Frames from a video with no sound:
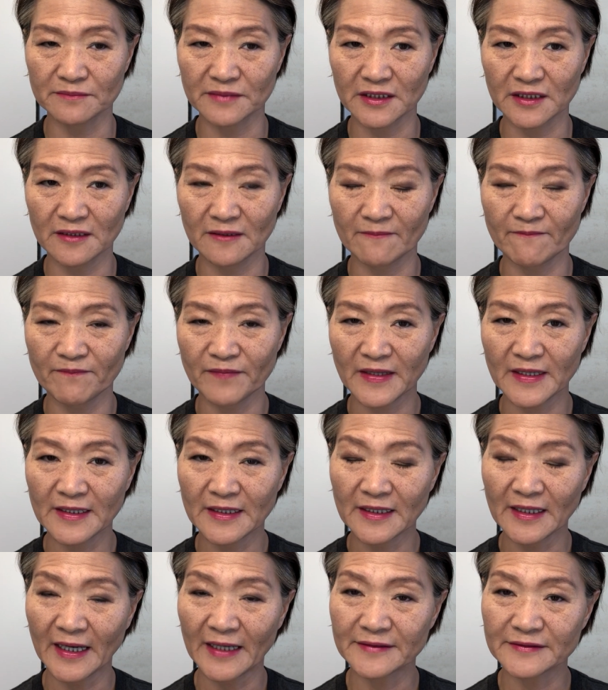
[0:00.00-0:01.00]
me.
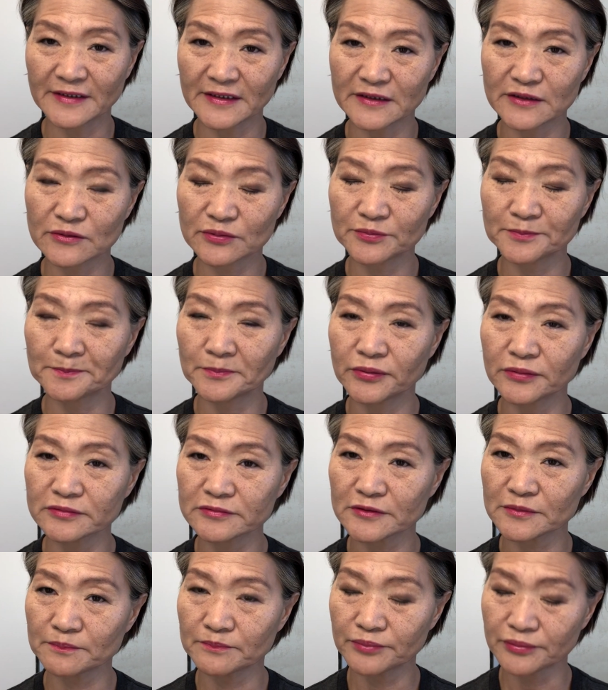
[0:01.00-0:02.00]
And it
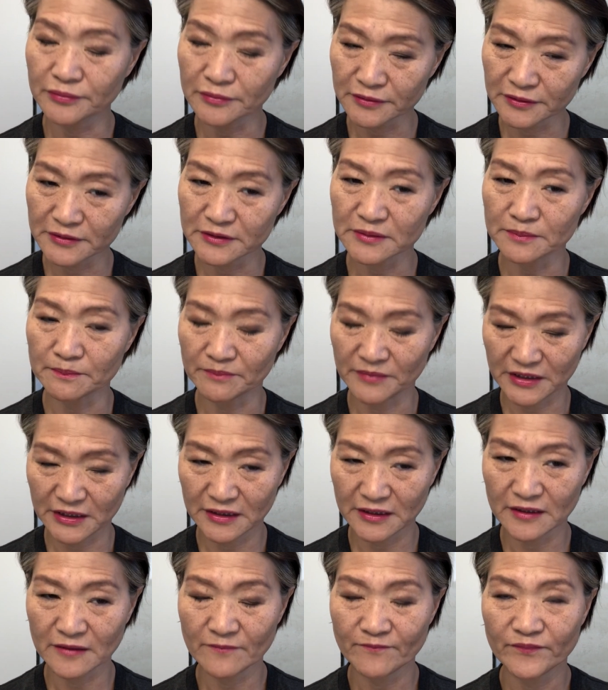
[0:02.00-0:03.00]
put
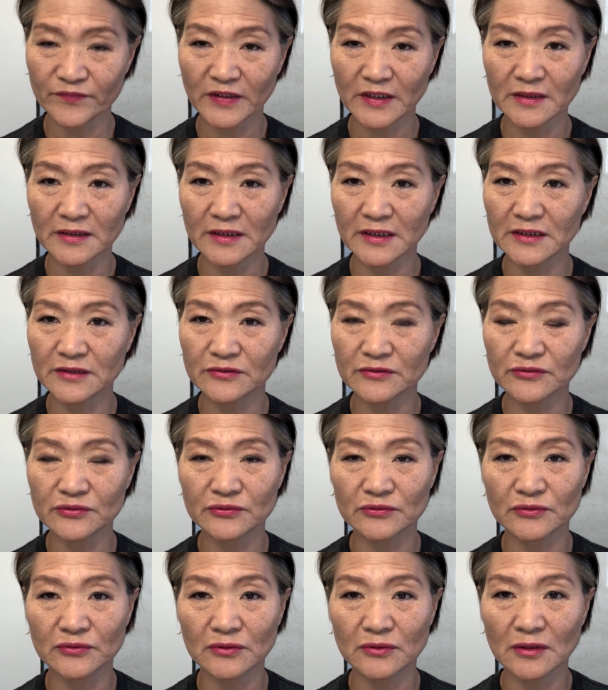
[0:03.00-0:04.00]
me
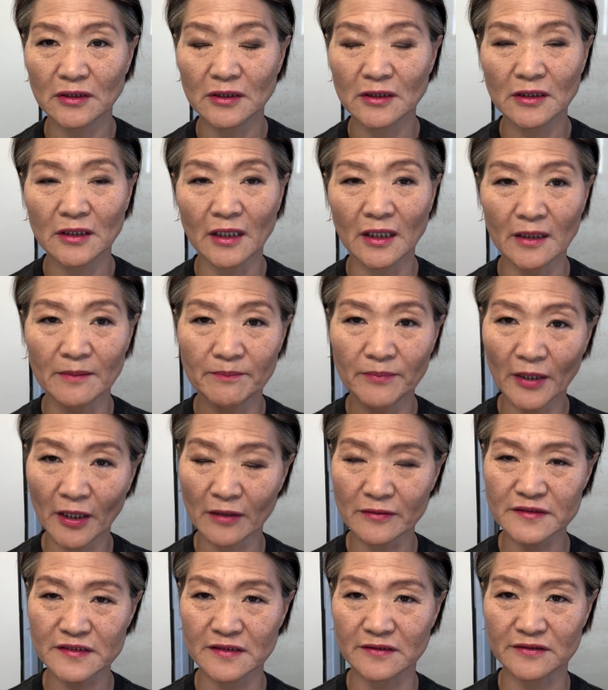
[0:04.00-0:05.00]
into a
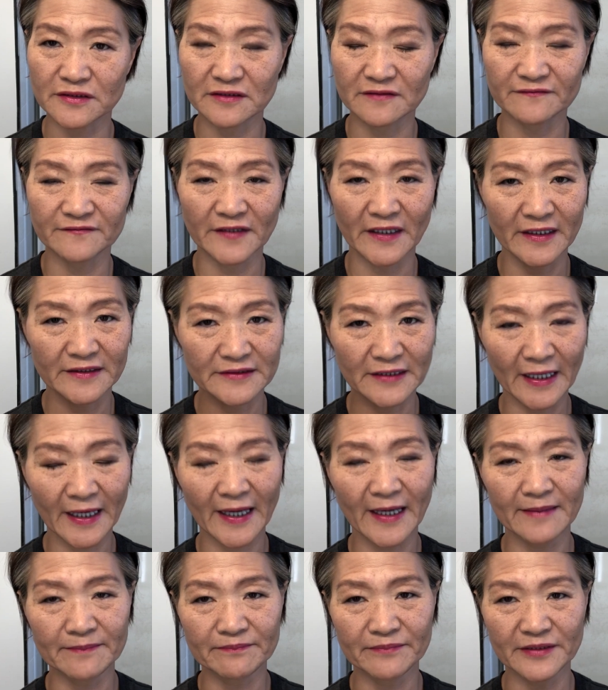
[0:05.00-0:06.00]
positive and
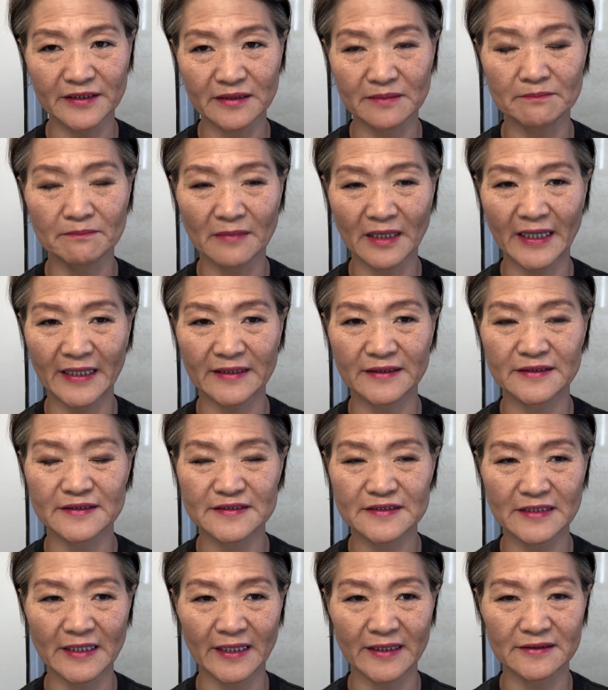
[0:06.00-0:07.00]
happy
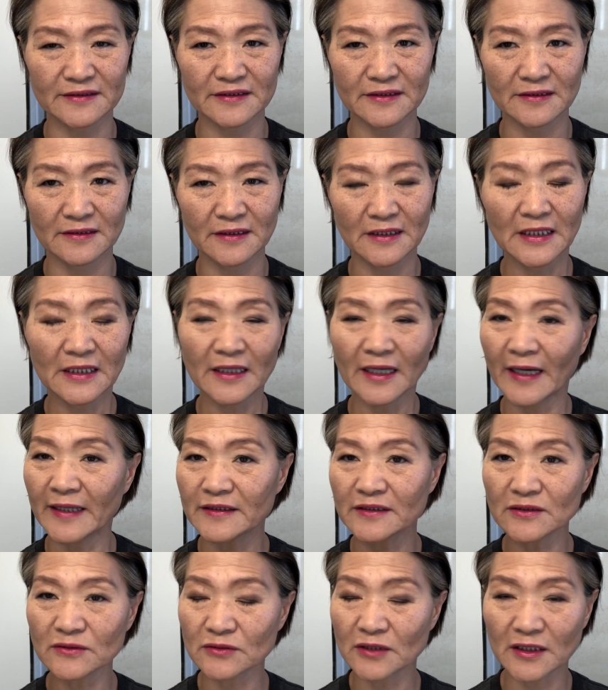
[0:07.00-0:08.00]
mindset. I
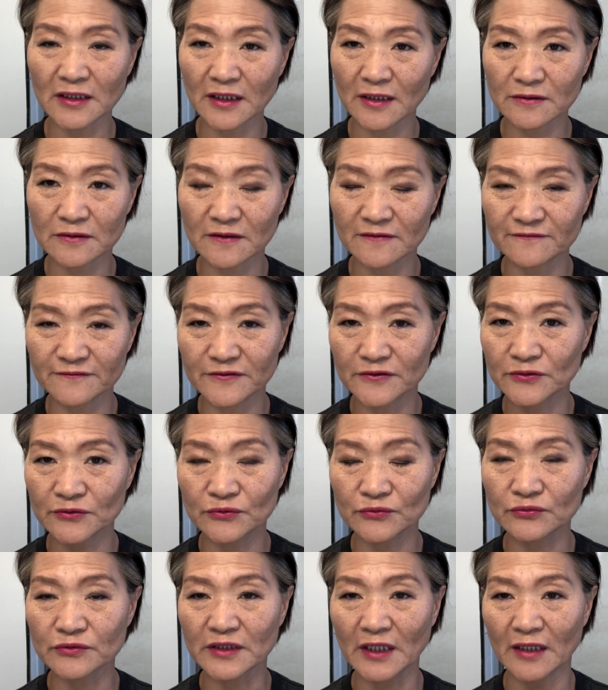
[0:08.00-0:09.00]
know a lot of you
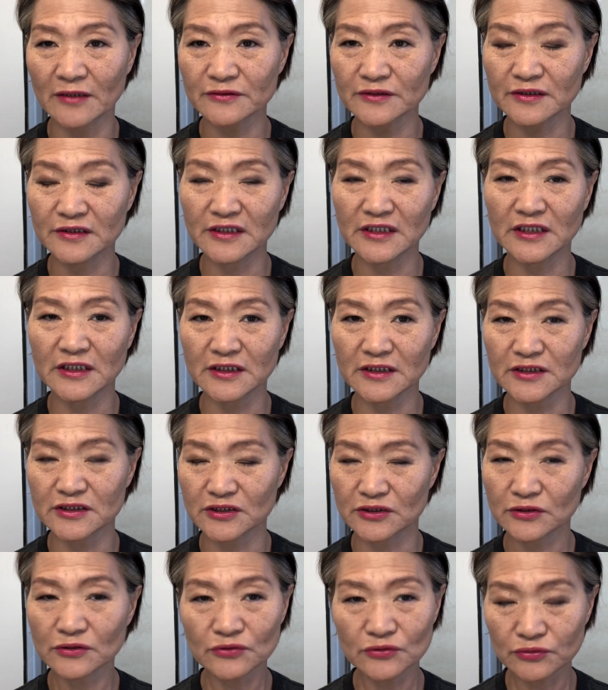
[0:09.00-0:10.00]
do not need
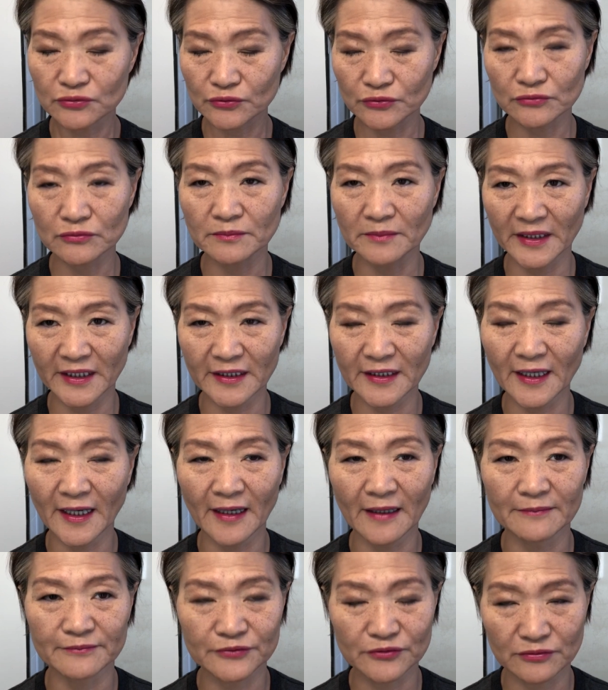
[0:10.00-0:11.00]
to do
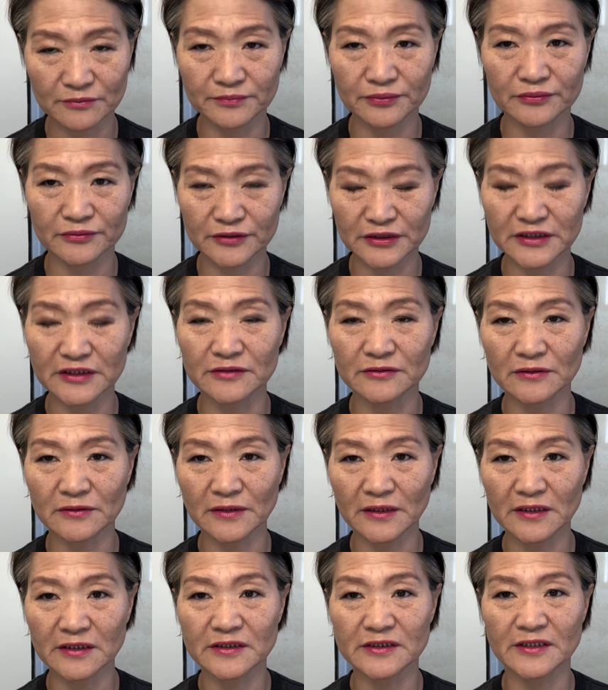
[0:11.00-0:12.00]
makeup to put you
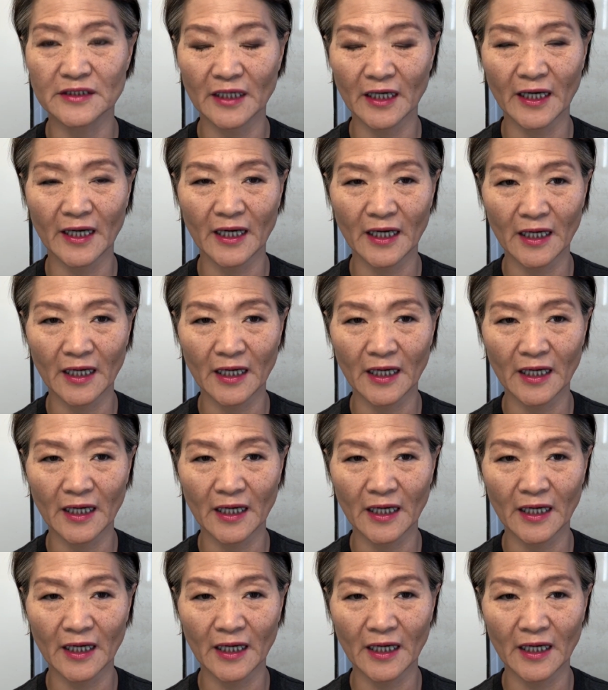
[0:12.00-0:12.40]
in the